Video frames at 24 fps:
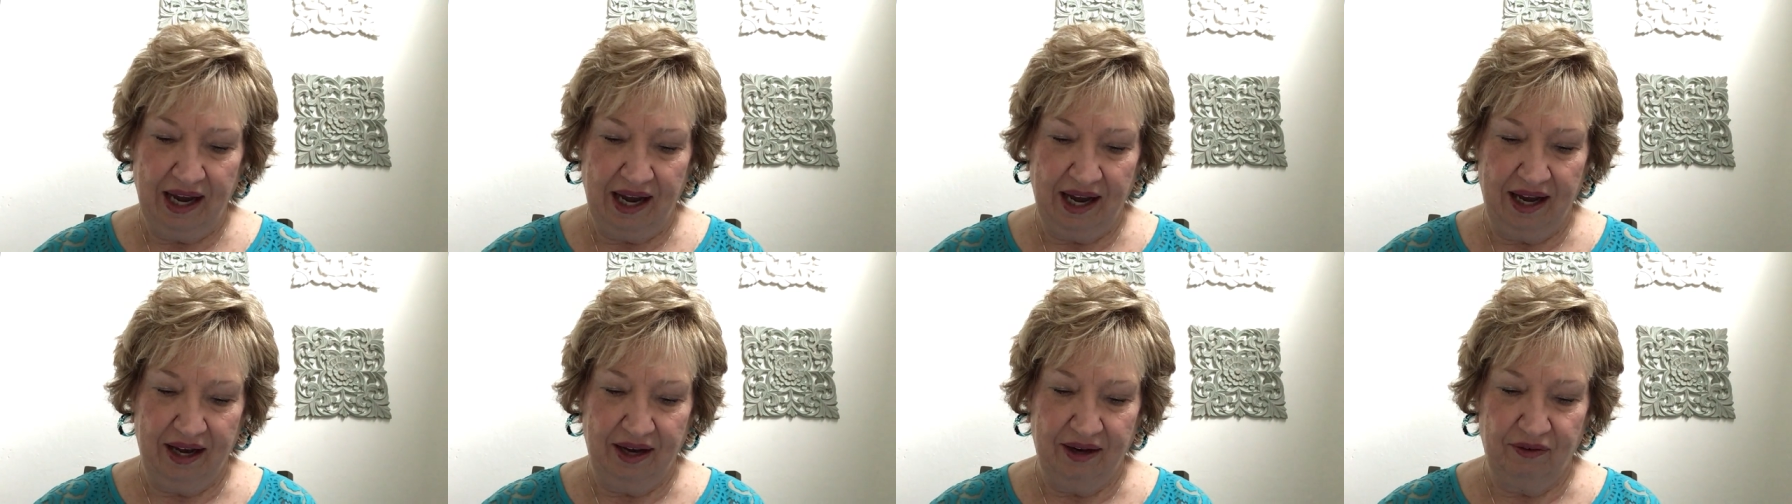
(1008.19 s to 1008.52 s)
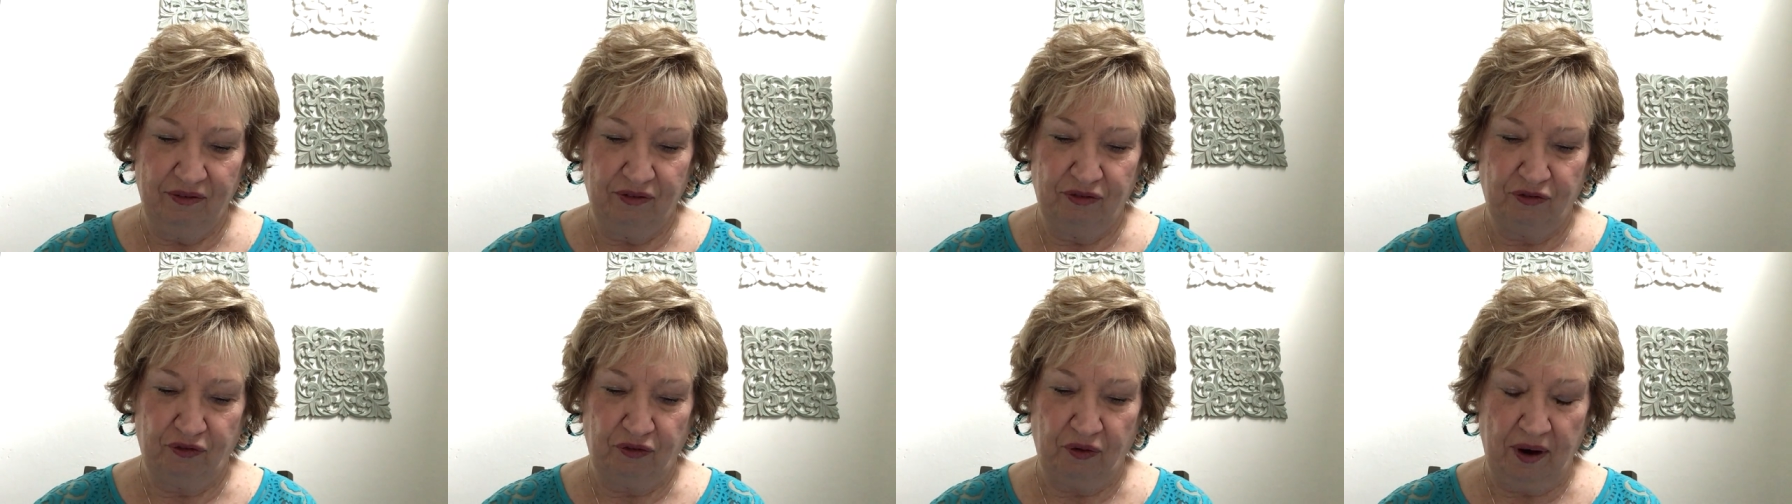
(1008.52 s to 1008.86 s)
uh,
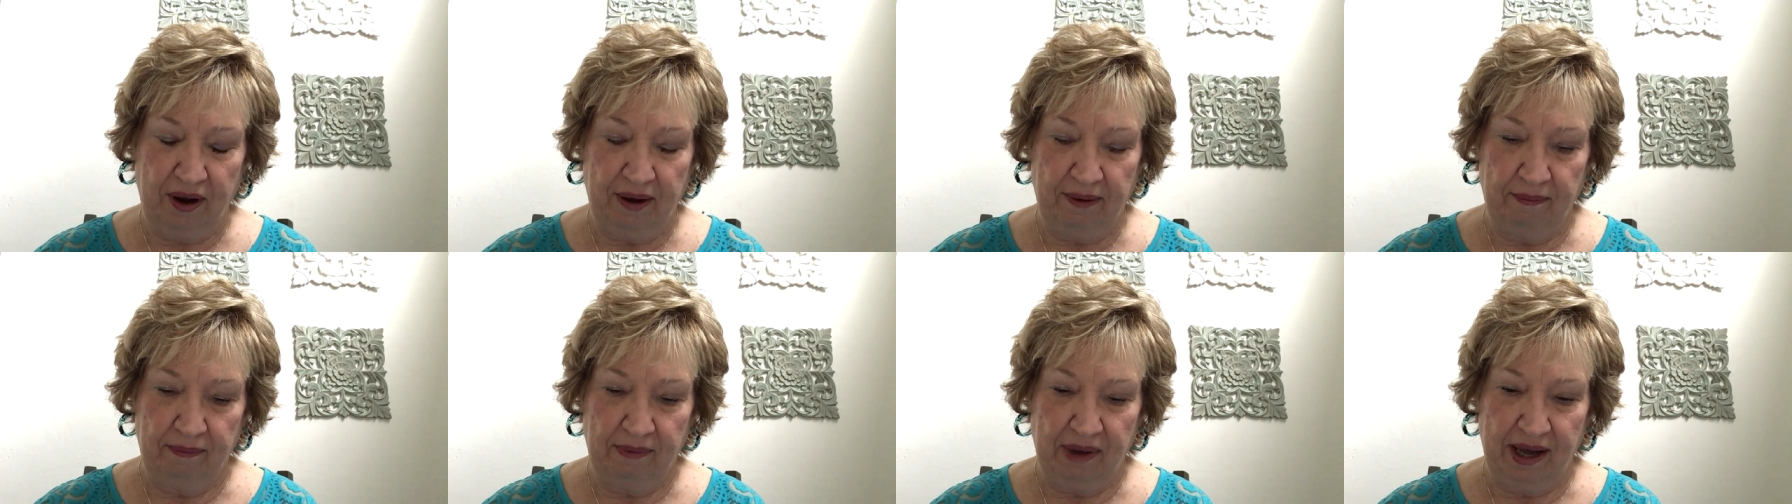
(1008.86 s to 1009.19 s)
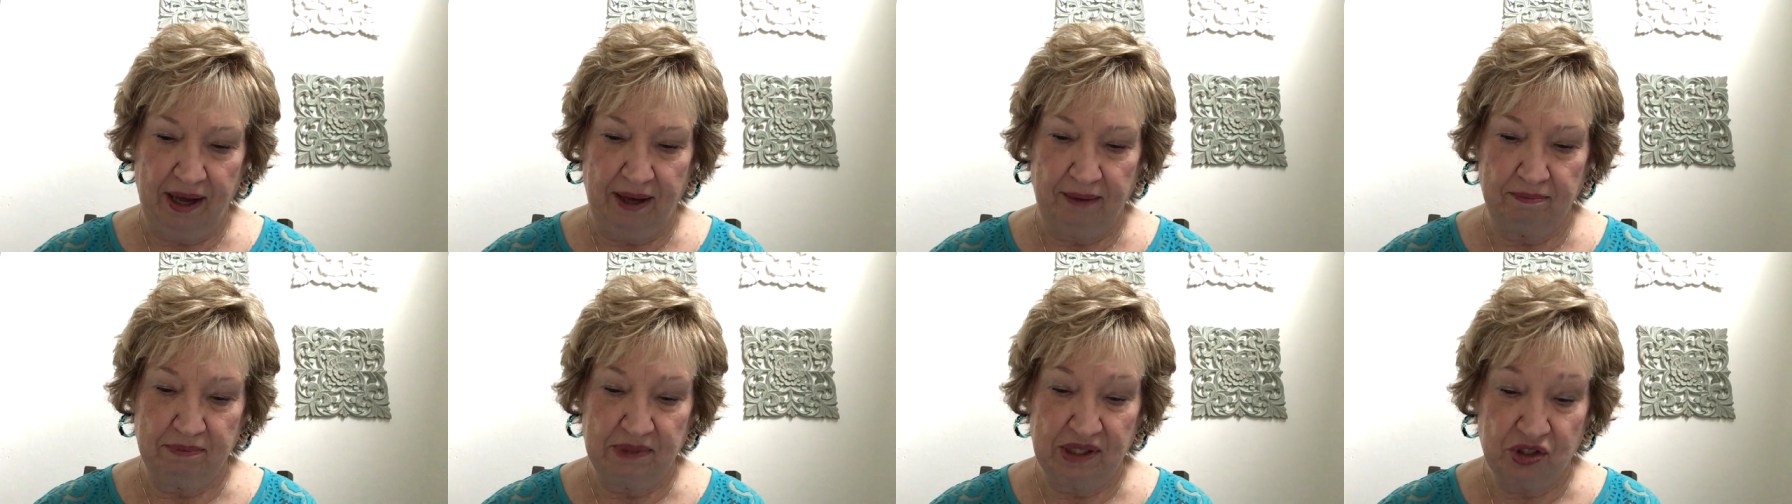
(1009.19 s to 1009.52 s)
from
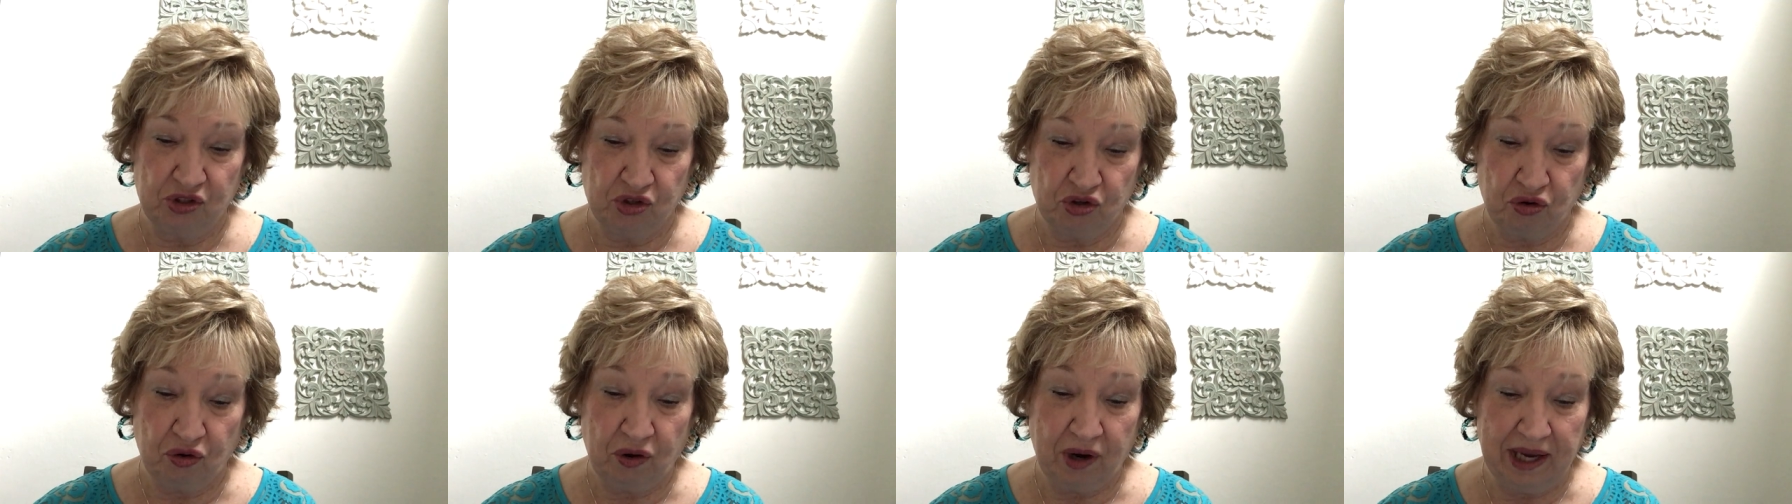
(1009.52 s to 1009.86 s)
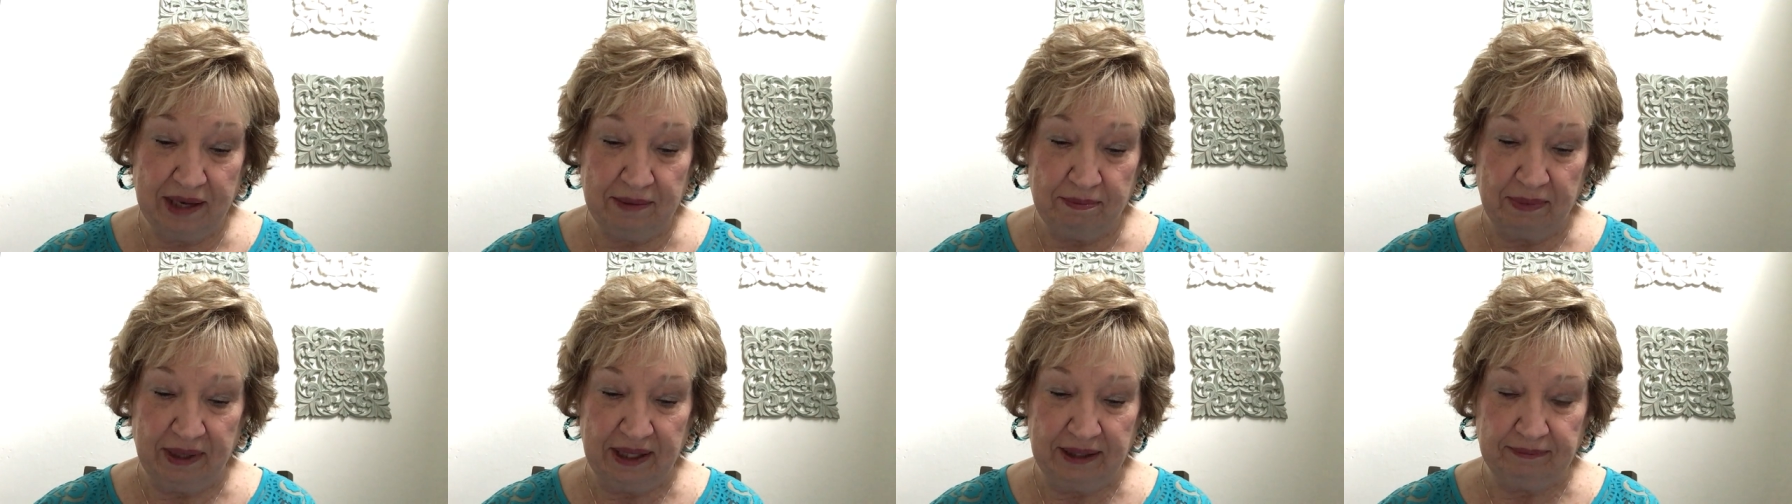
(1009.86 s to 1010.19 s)
uh,
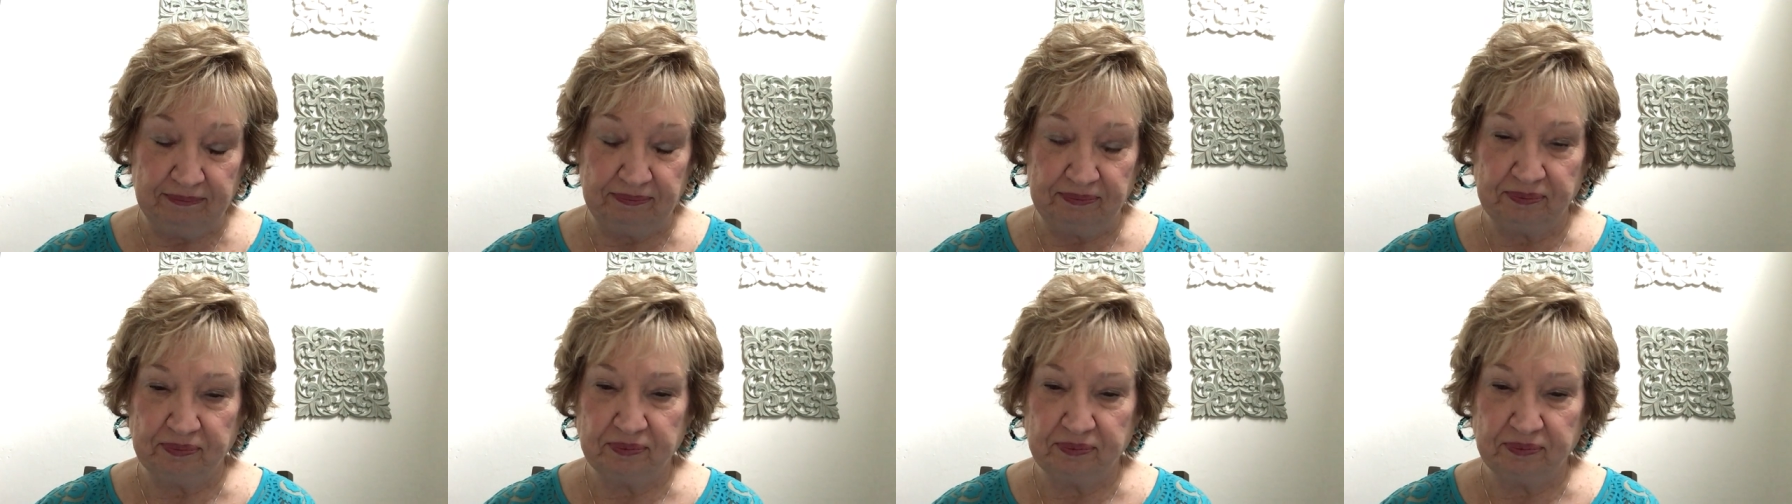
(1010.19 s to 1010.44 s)
mistreatment.